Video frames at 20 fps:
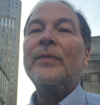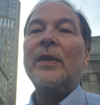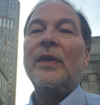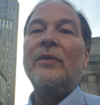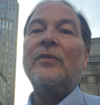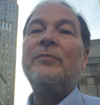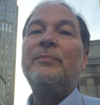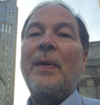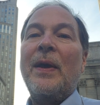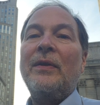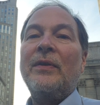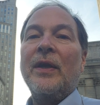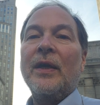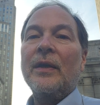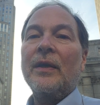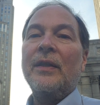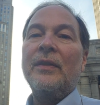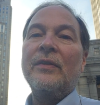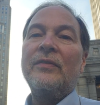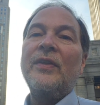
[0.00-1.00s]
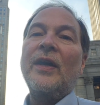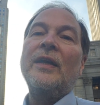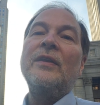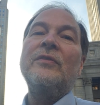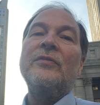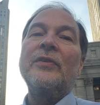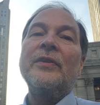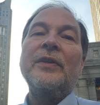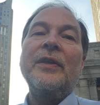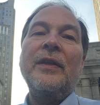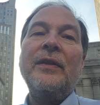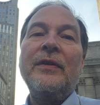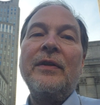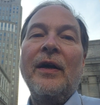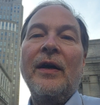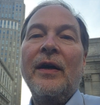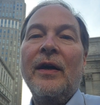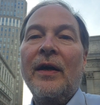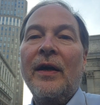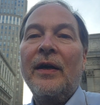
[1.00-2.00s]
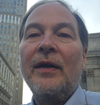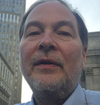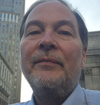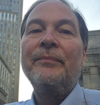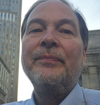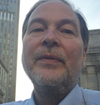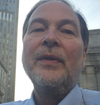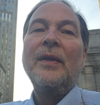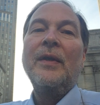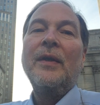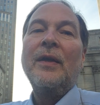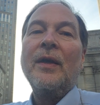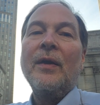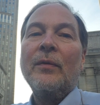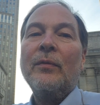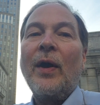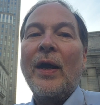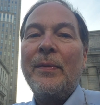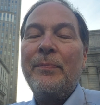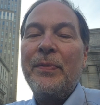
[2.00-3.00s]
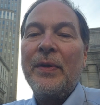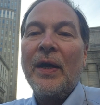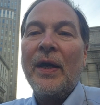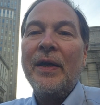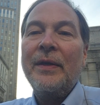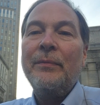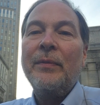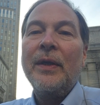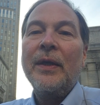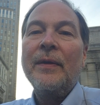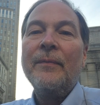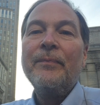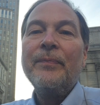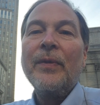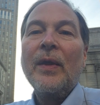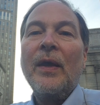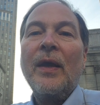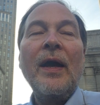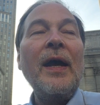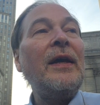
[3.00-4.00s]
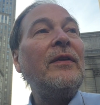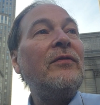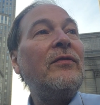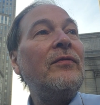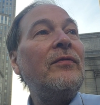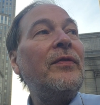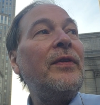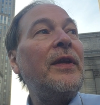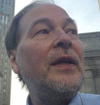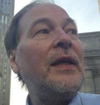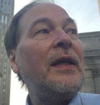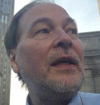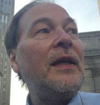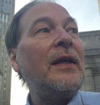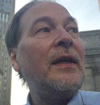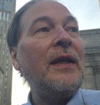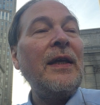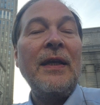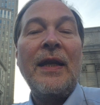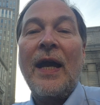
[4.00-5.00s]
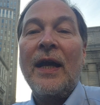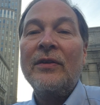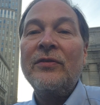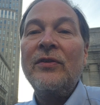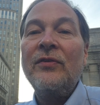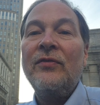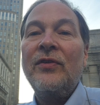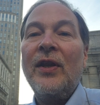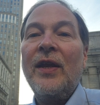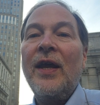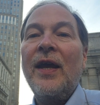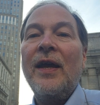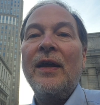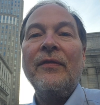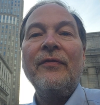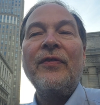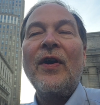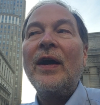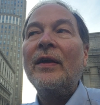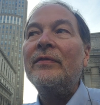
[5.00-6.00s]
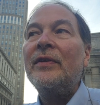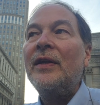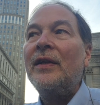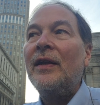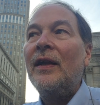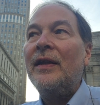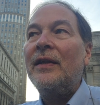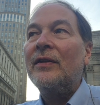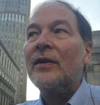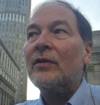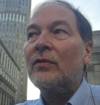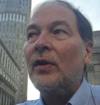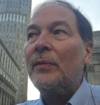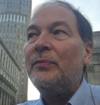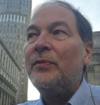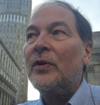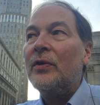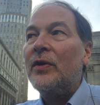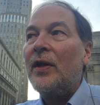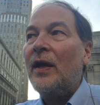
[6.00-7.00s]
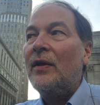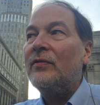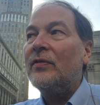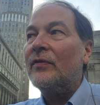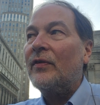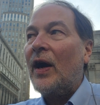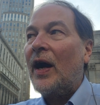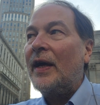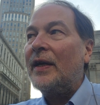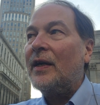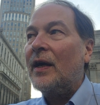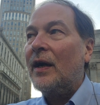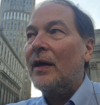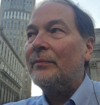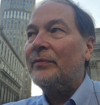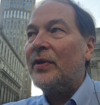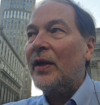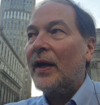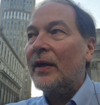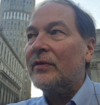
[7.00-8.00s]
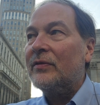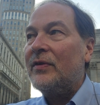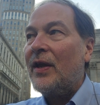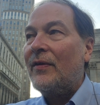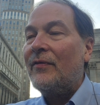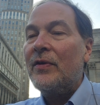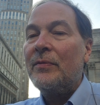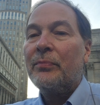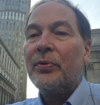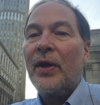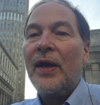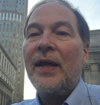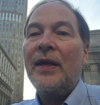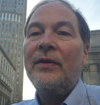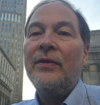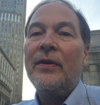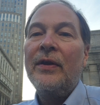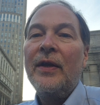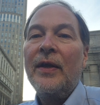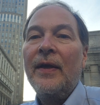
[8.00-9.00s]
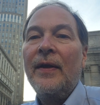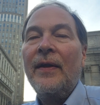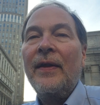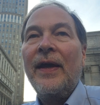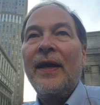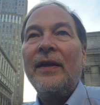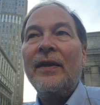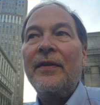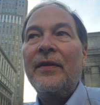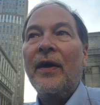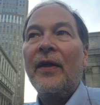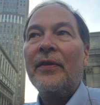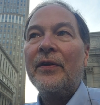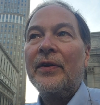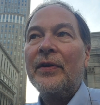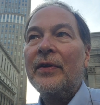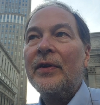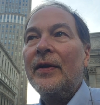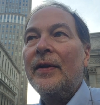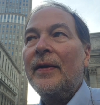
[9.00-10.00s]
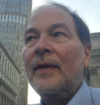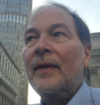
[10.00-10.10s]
is pending in the Second Circuit right behind me. And in action today, finally, in the crypto case of Icomtex, David Brend and another,